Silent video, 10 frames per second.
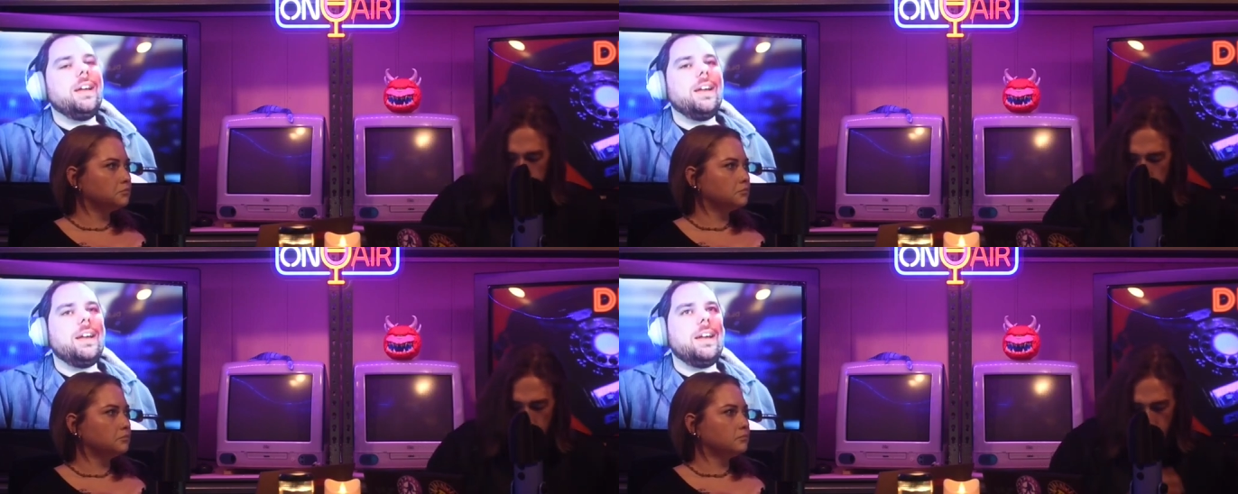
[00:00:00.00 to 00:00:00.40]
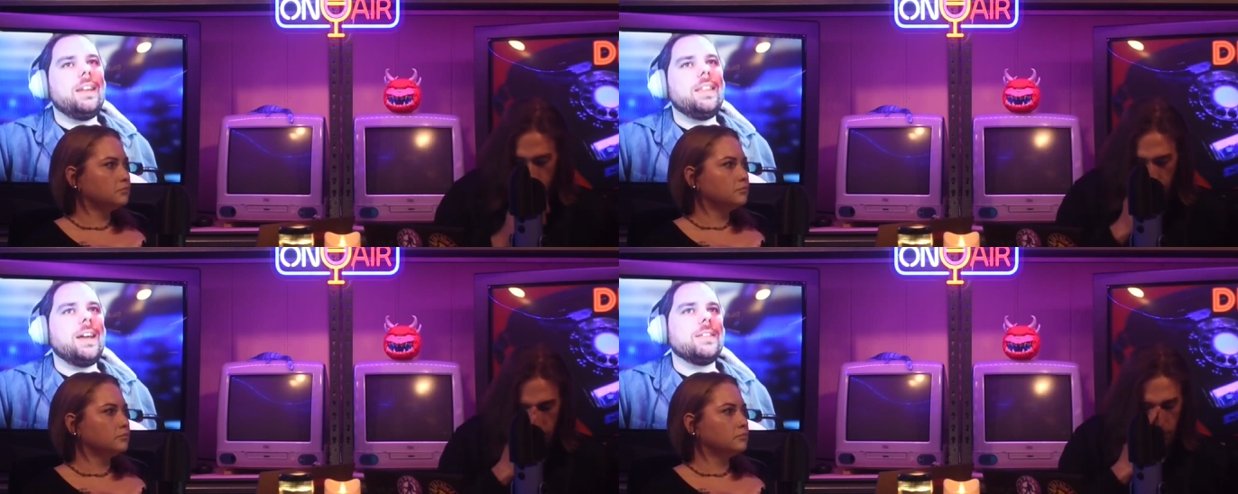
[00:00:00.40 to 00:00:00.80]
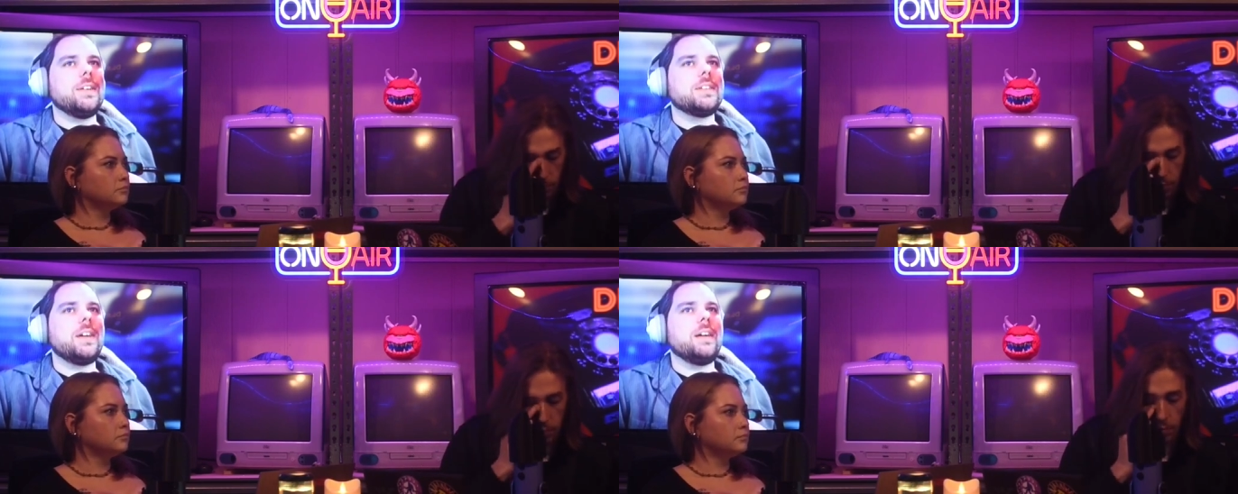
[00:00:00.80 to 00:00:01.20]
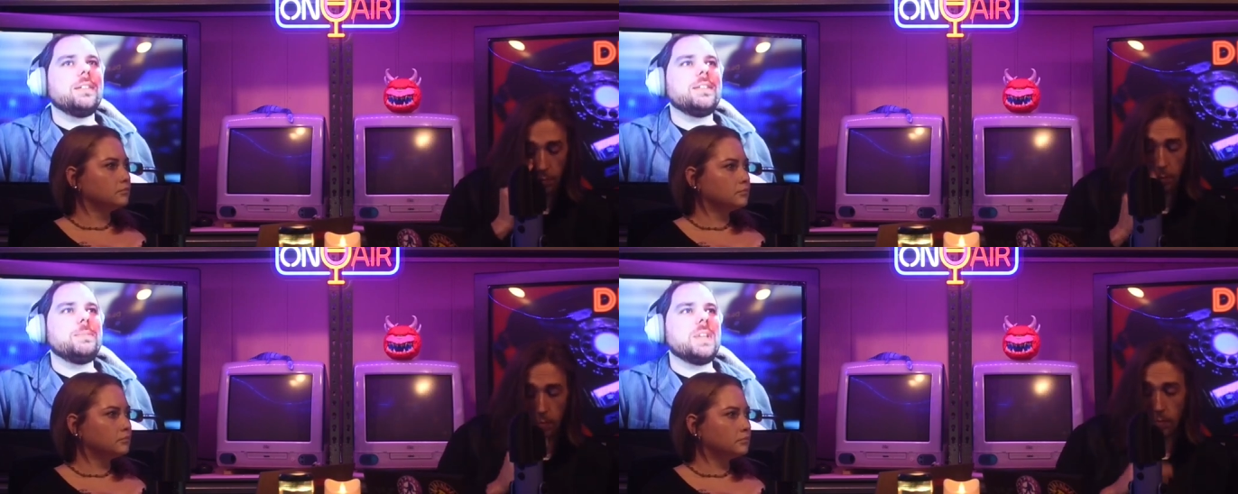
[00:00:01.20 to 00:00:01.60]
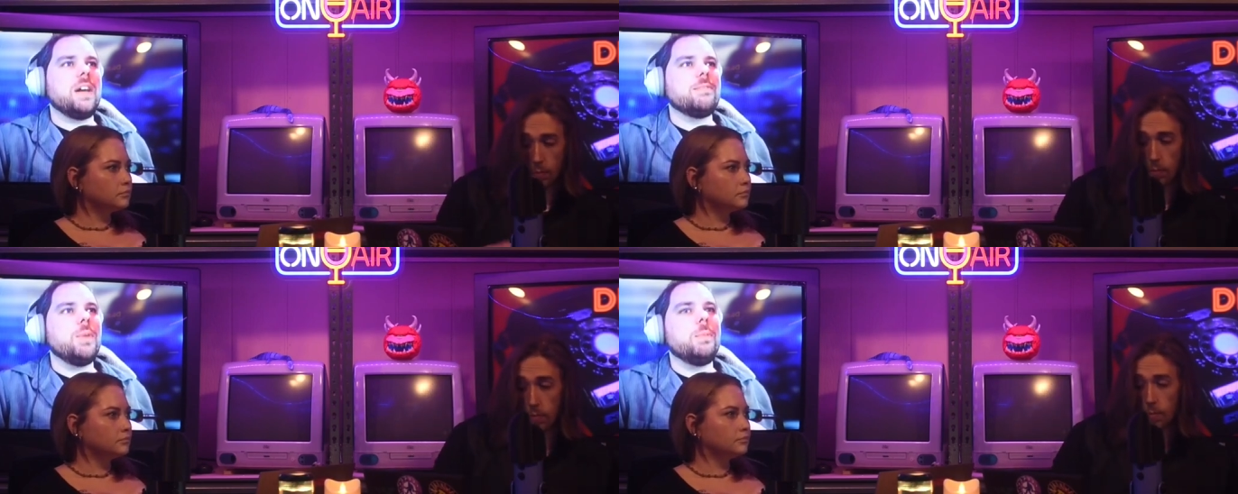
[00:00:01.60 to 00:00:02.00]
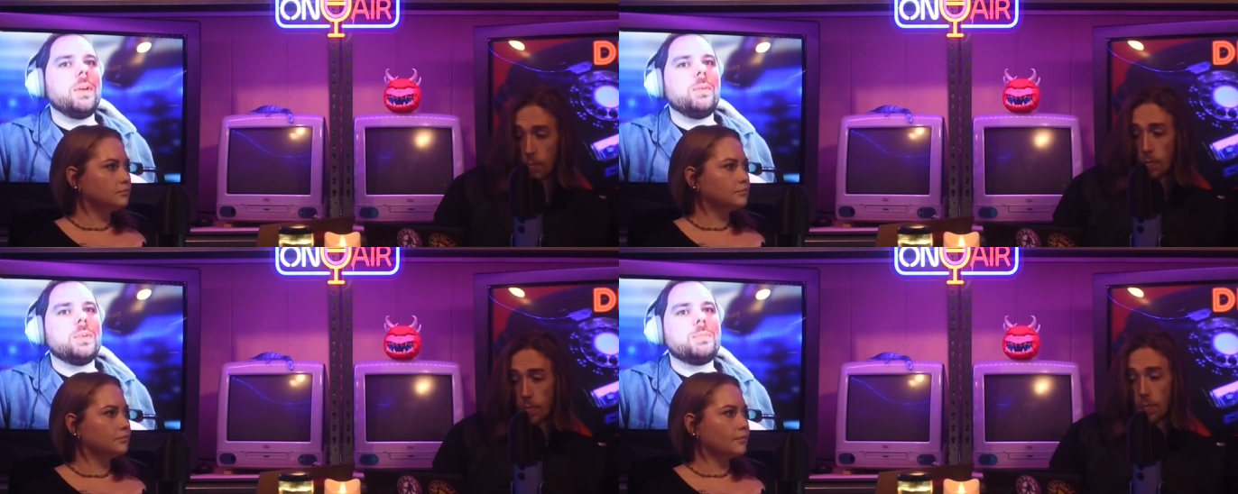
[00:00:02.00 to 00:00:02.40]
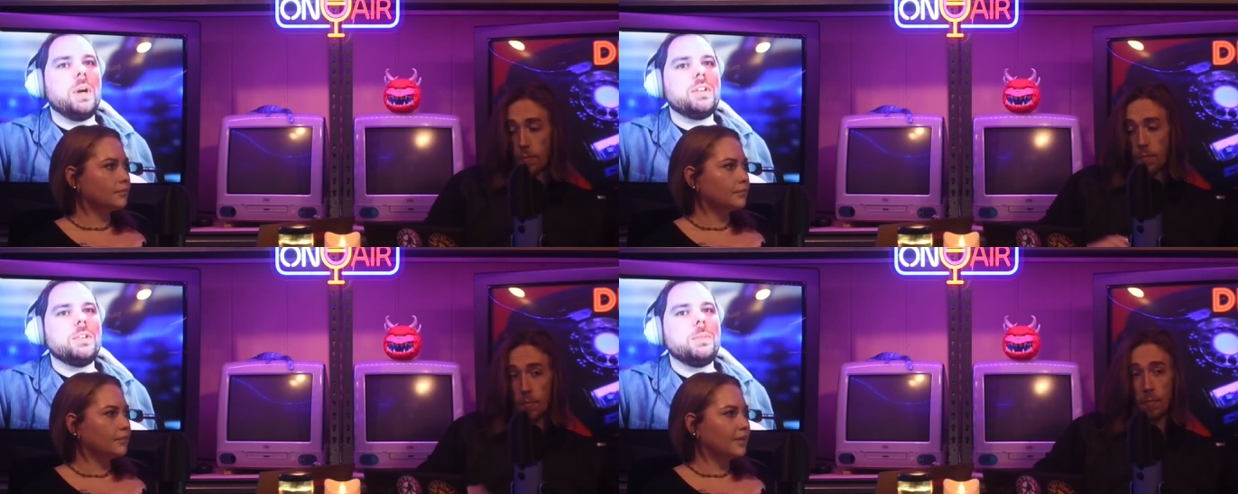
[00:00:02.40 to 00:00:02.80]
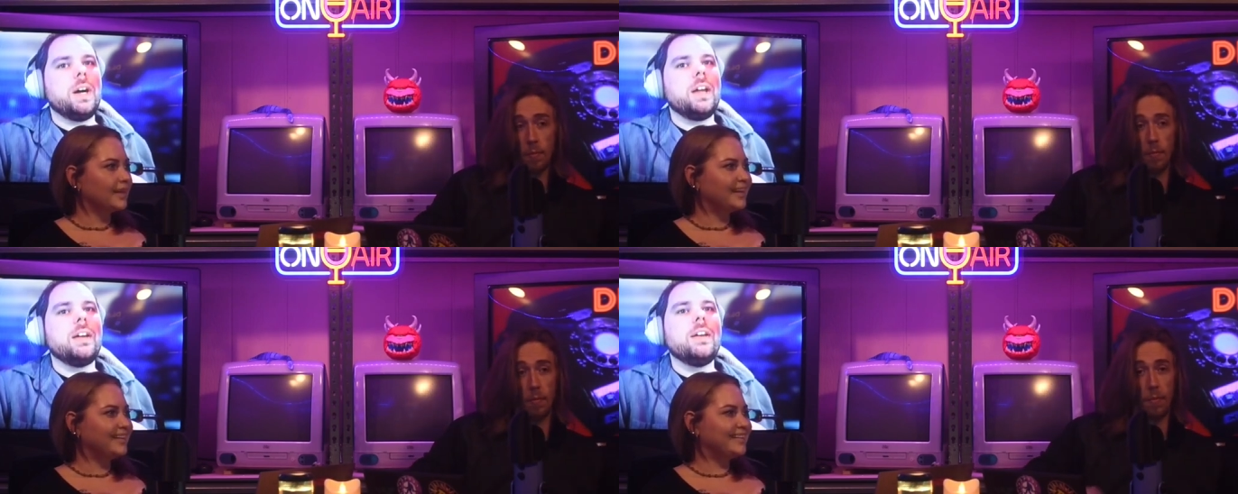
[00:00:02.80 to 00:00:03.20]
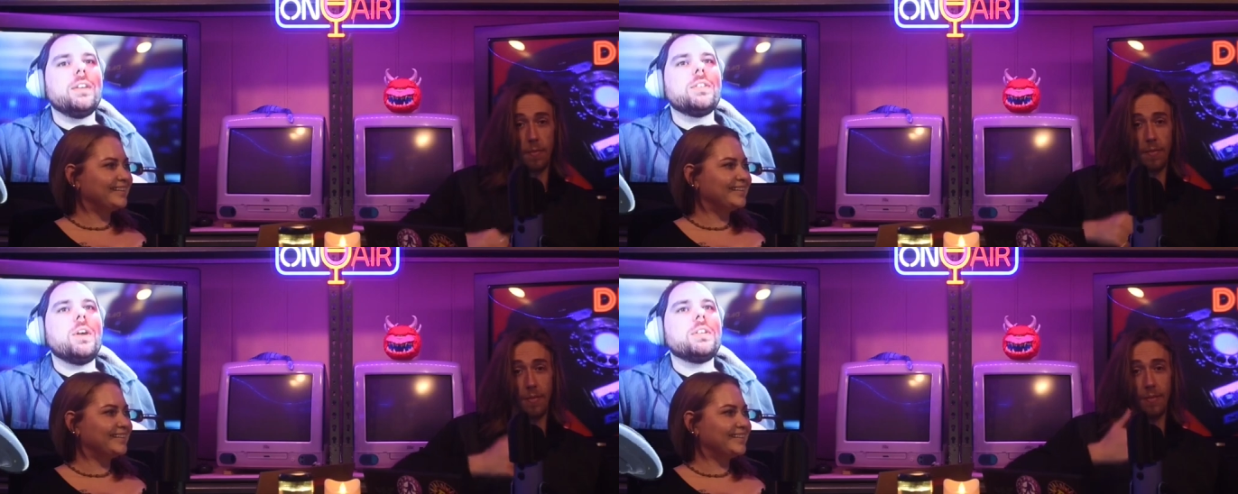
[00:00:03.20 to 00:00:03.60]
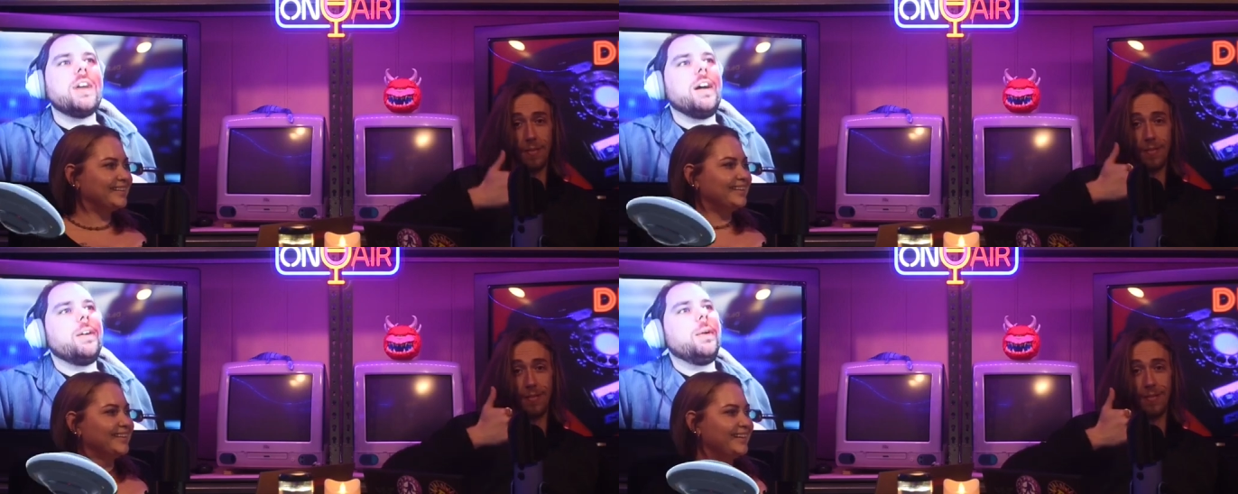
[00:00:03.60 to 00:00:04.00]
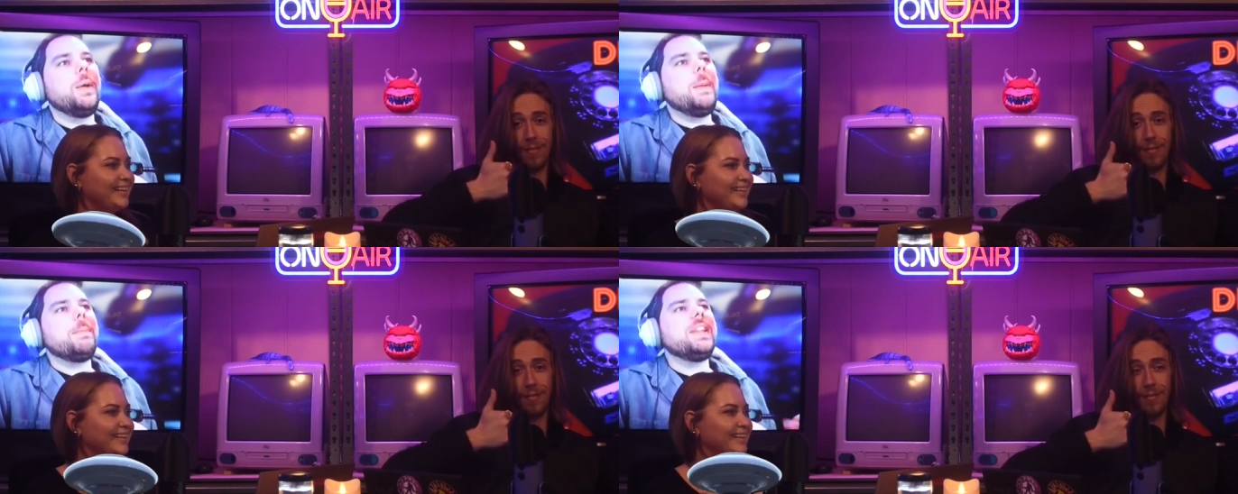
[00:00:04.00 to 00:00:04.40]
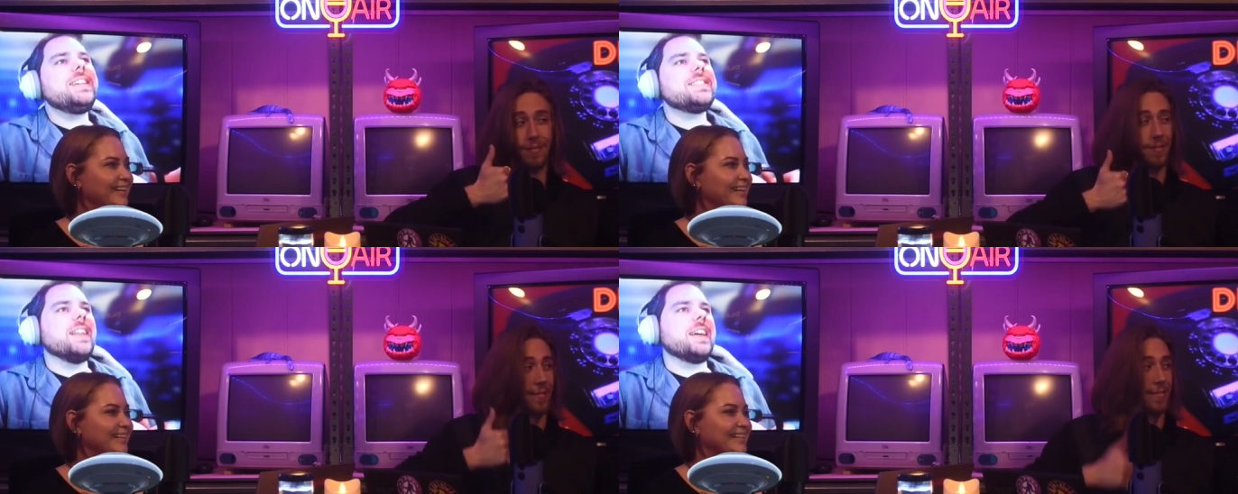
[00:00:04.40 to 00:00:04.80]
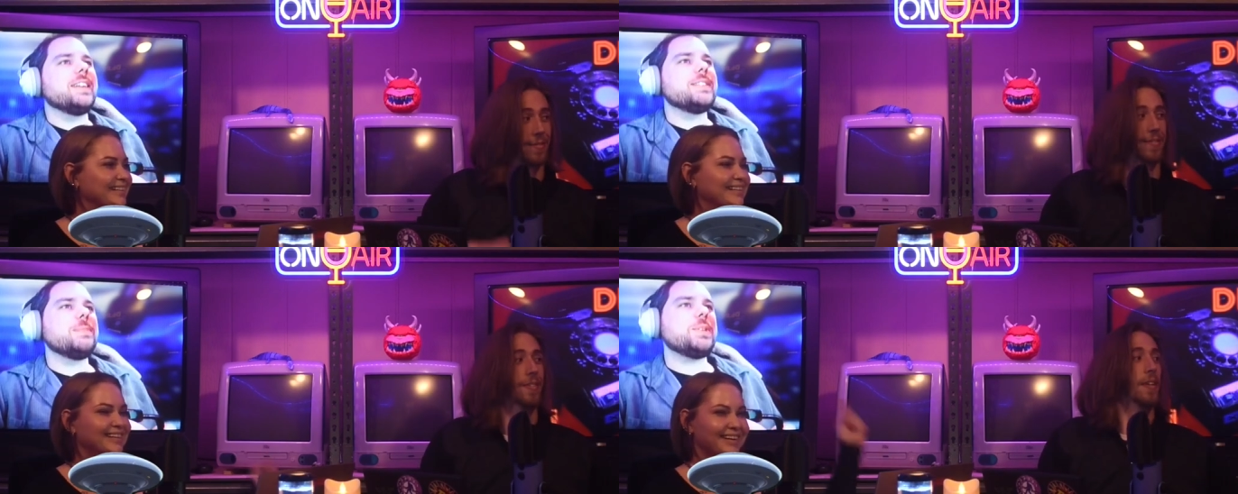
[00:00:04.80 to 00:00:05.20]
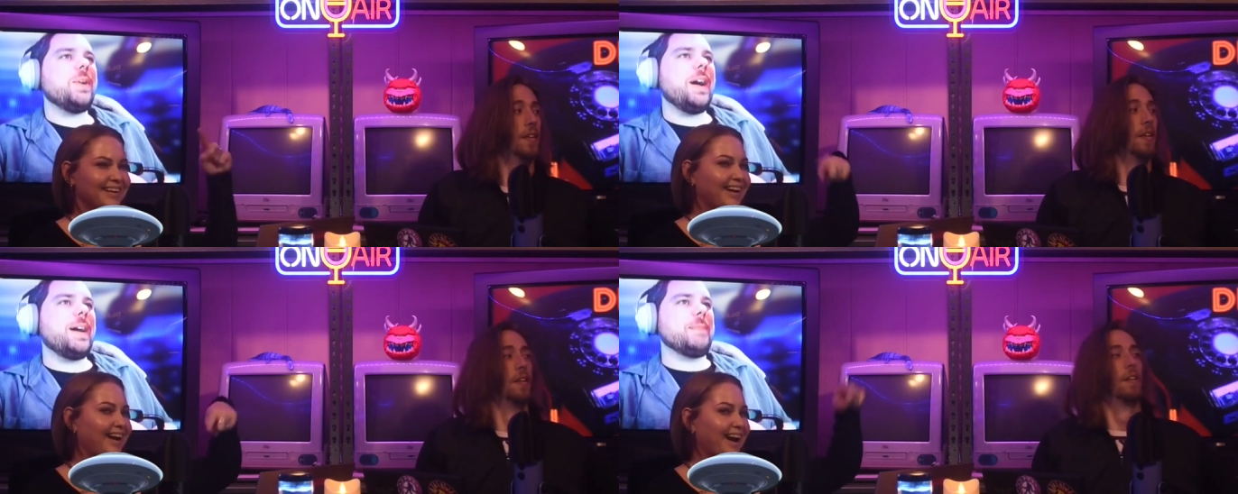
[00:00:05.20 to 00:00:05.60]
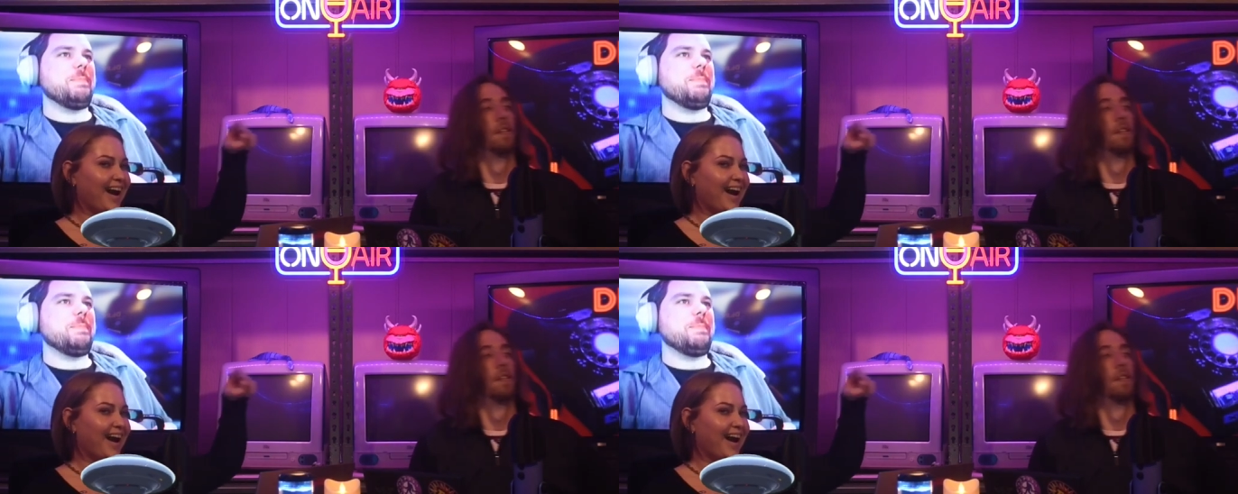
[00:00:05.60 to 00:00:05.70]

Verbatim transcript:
Speaker 1: And that Dark Dial deep dive moment was brought to you by Dark Dial. Please like and subscribe.